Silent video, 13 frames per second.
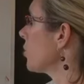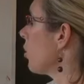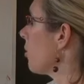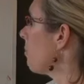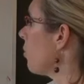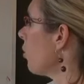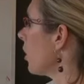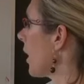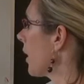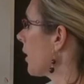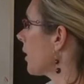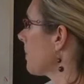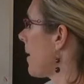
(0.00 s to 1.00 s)
he's got poor
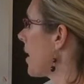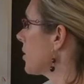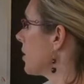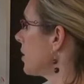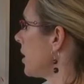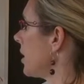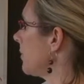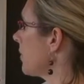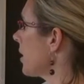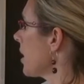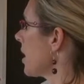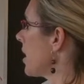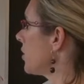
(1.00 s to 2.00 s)
lung capacity.
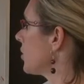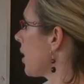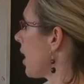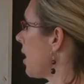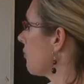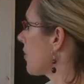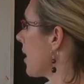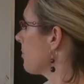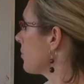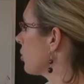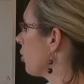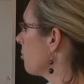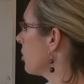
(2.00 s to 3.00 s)
His
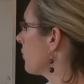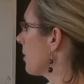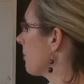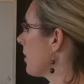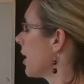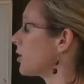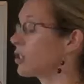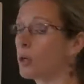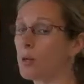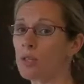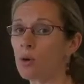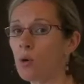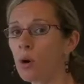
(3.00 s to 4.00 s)
diaphragm's not moving much,
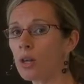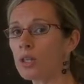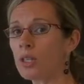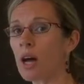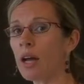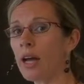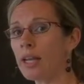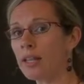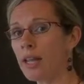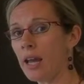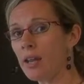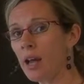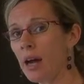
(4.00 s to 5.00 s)
so his organs aren't getting
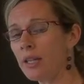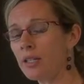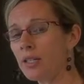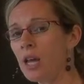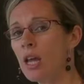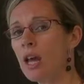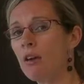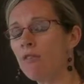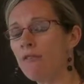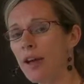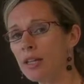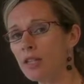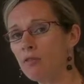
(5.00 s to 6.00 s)
that nice,
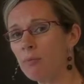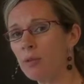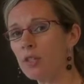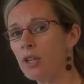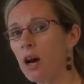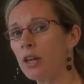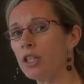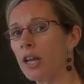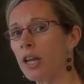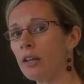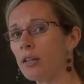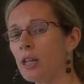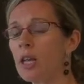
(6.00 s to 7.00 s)
effective
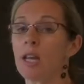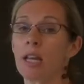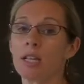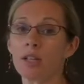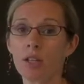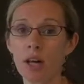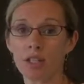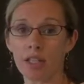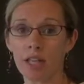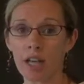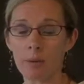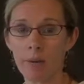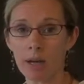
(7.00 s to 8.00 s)
massaging. He starts
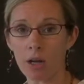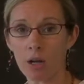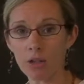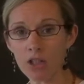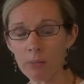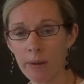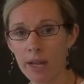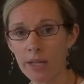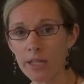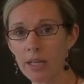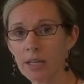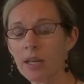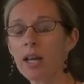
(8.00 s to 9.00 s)
to get a bit
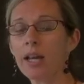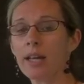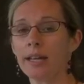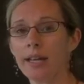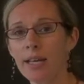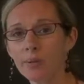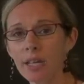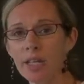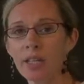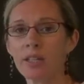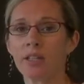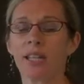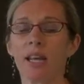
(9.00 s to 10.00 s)
constipated. He keeps
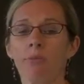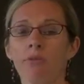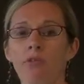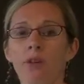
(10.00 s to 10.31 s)
eating the same